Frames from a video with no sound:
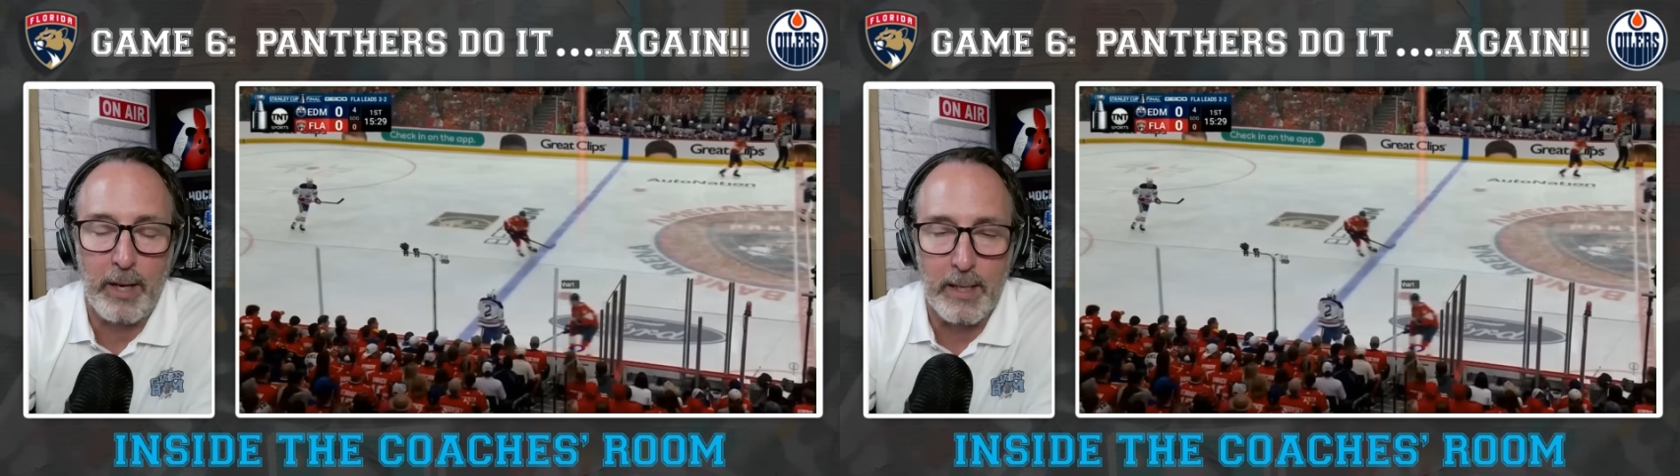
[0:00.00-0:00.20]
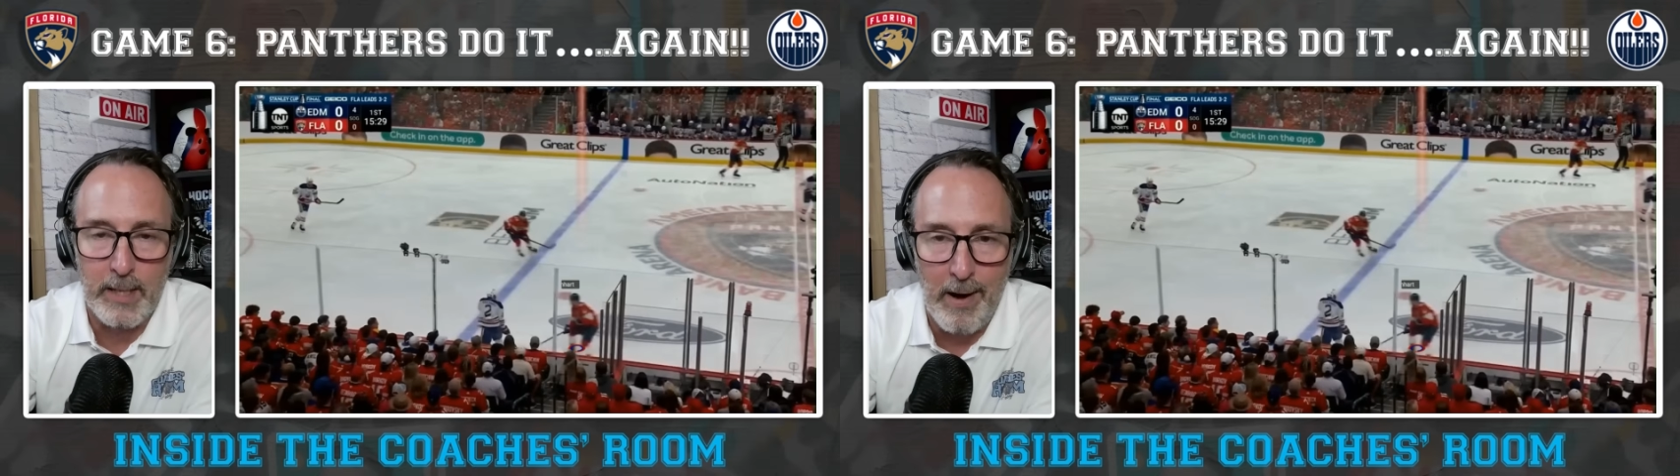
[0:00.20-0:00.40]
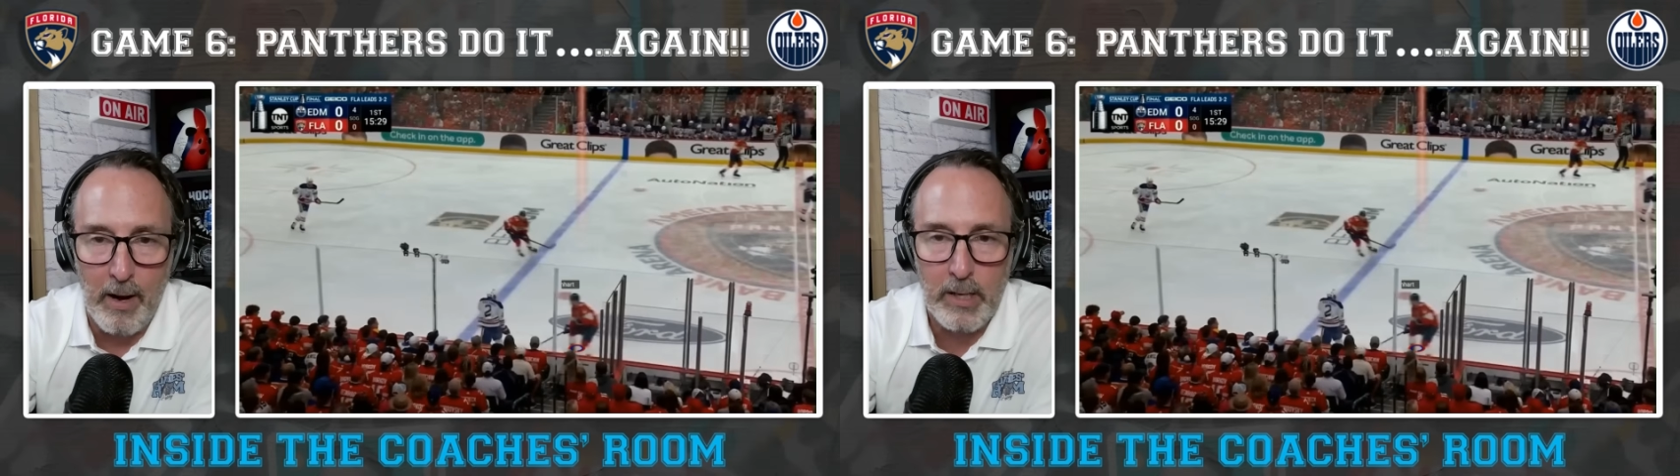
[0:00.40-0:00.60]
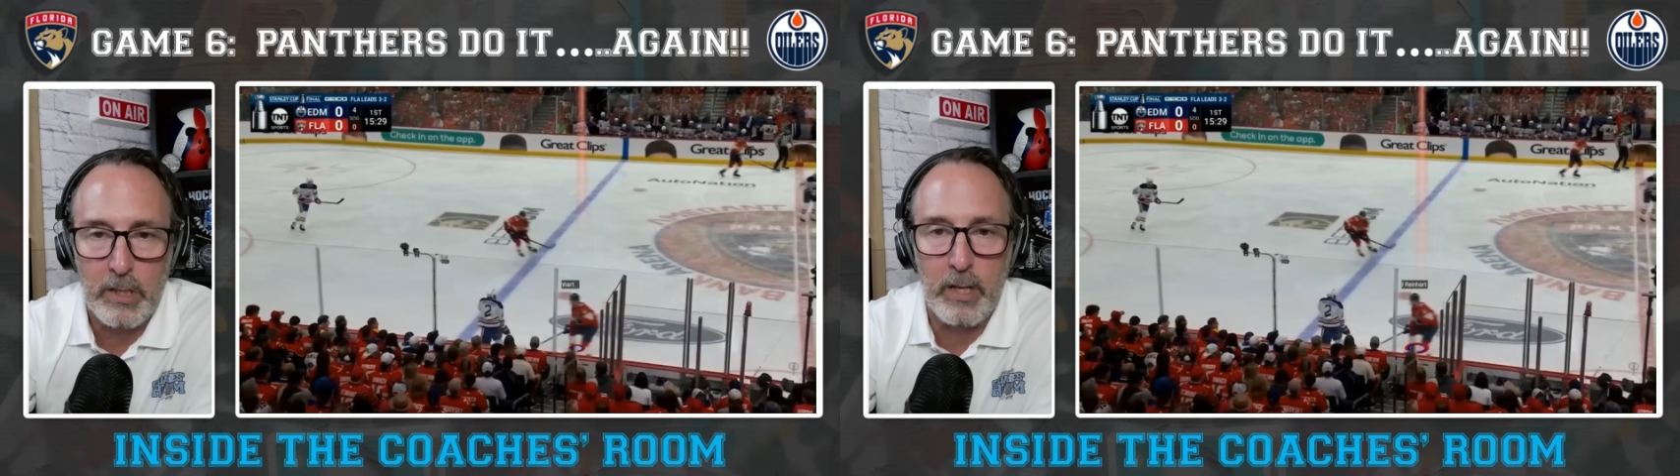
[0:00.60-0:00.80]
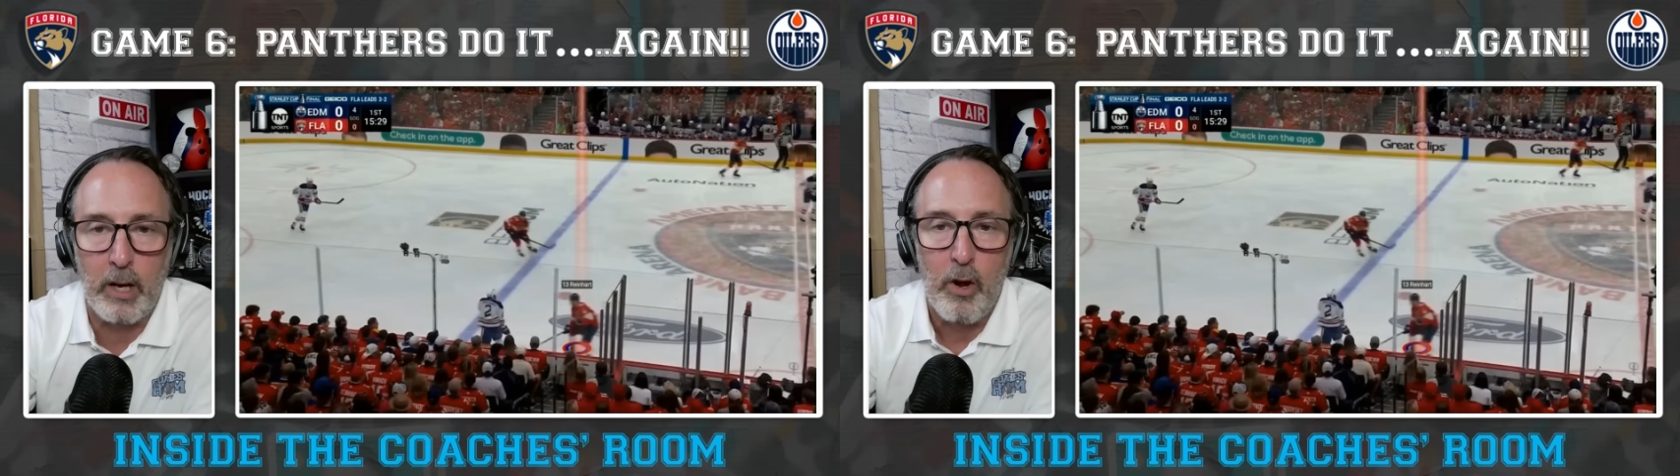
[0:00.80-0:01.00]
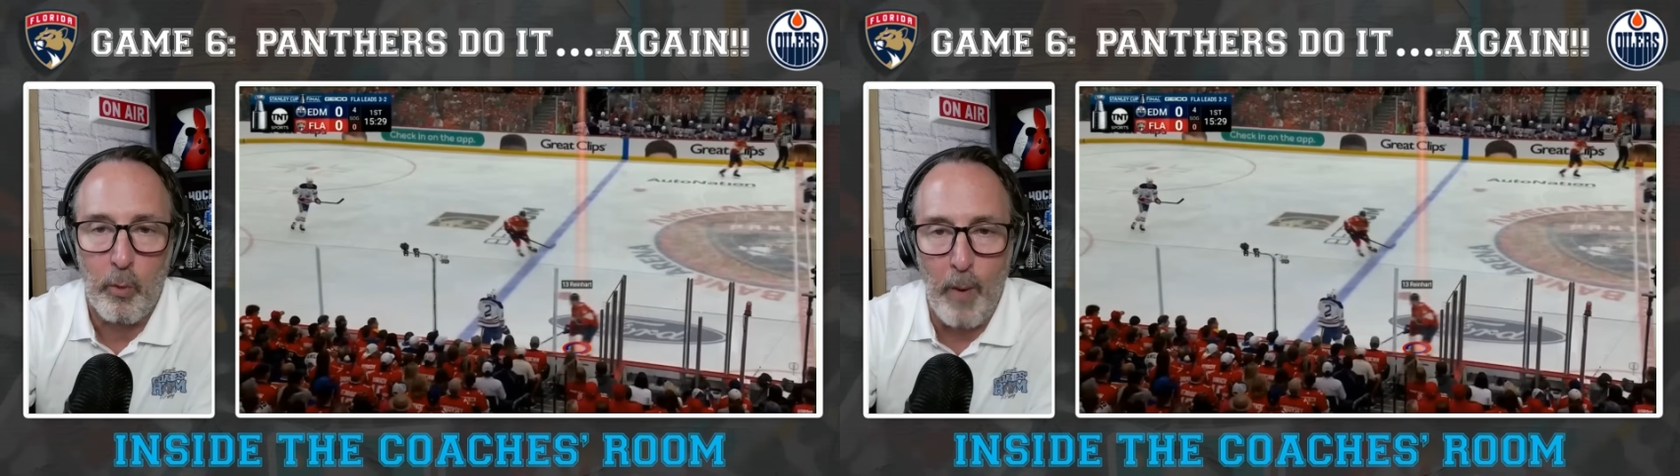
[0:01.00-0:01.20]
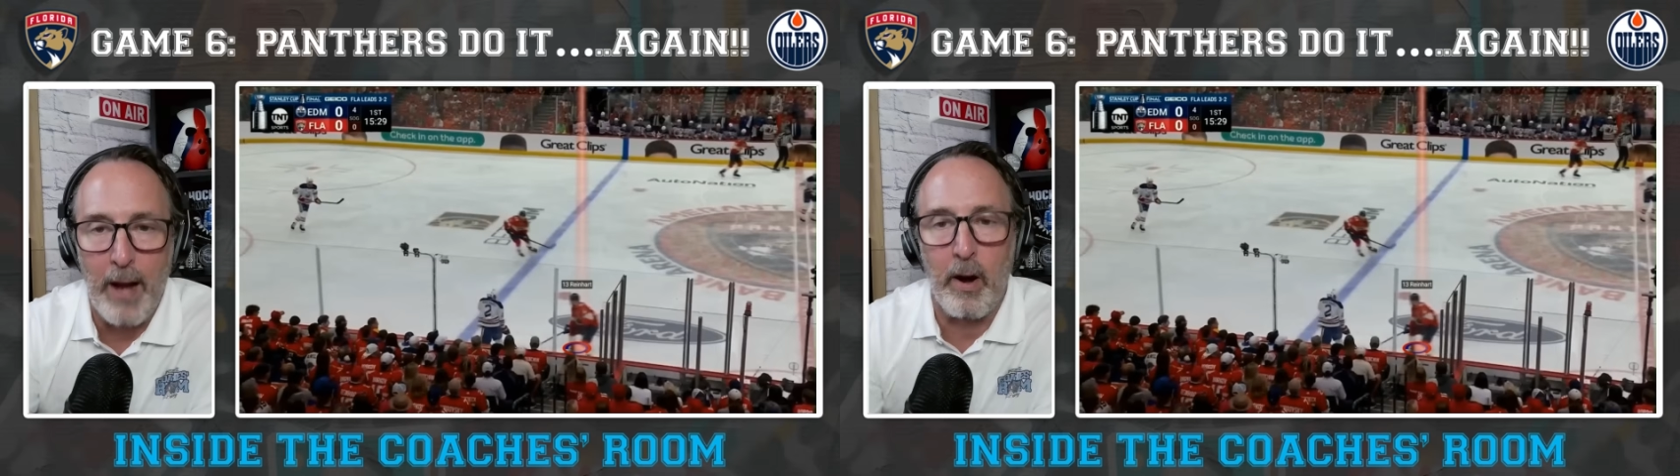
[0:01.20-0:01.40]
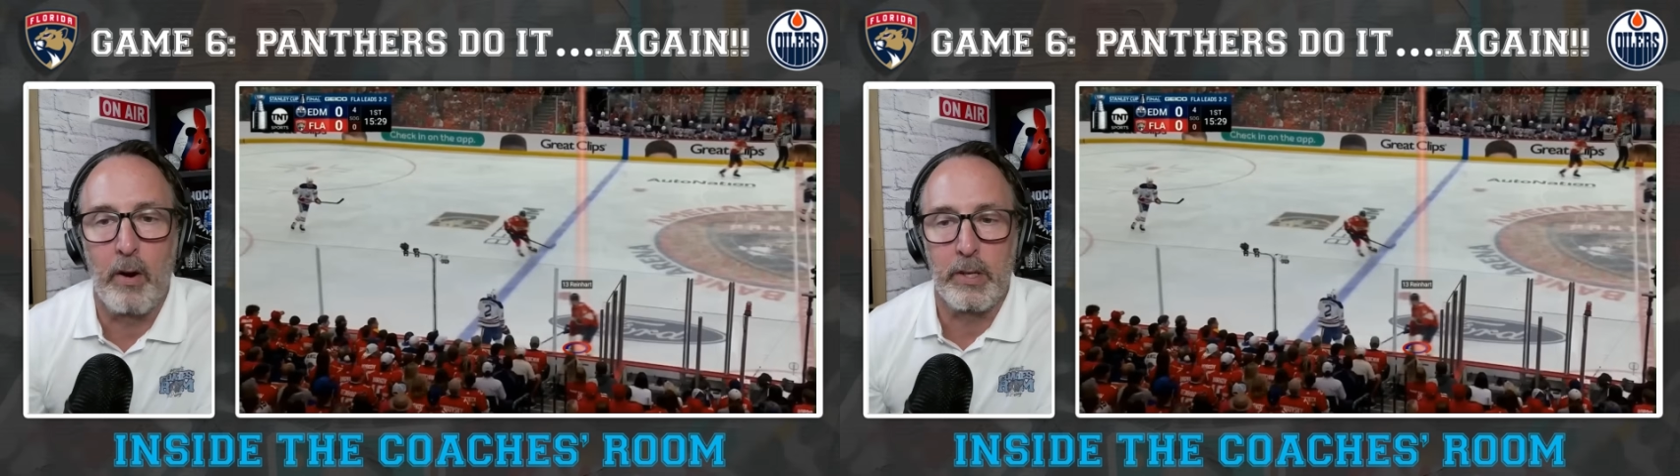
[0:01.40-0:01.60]
gets it on his stick,
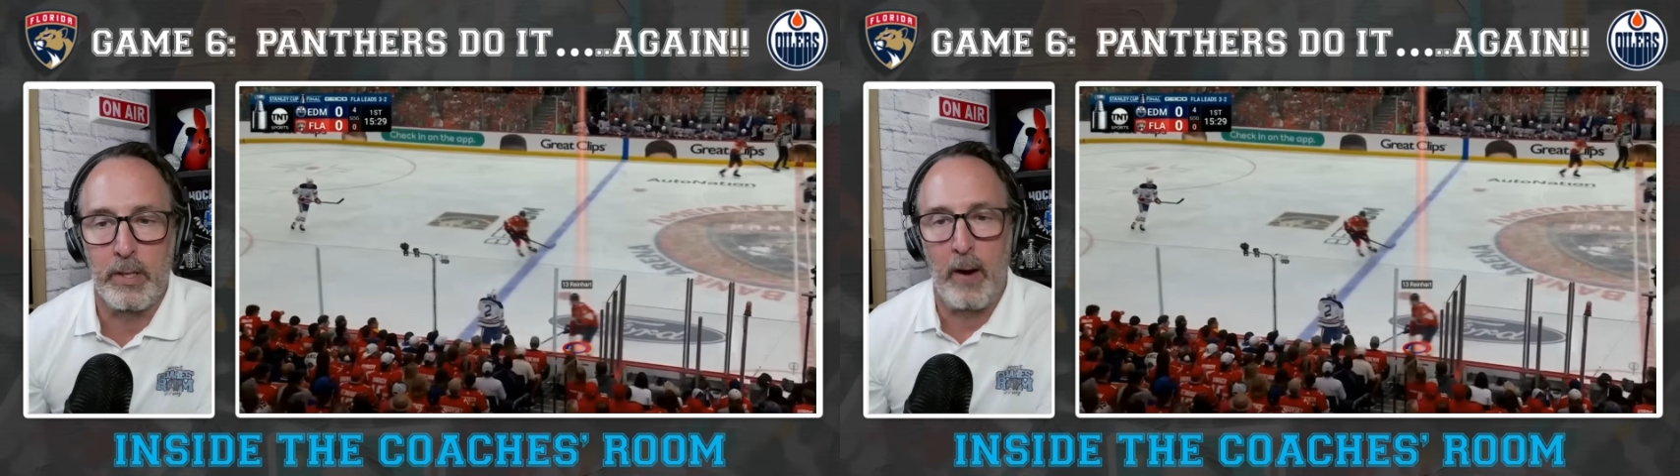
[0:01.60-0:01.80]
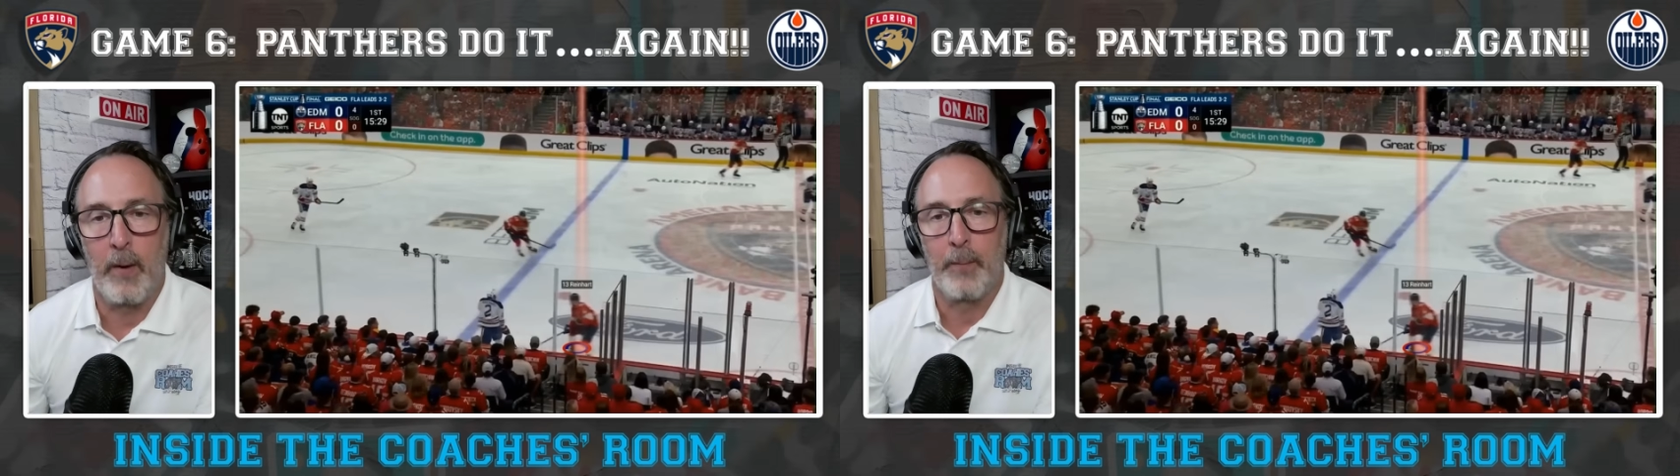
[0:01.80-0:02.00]
Reinhart is there.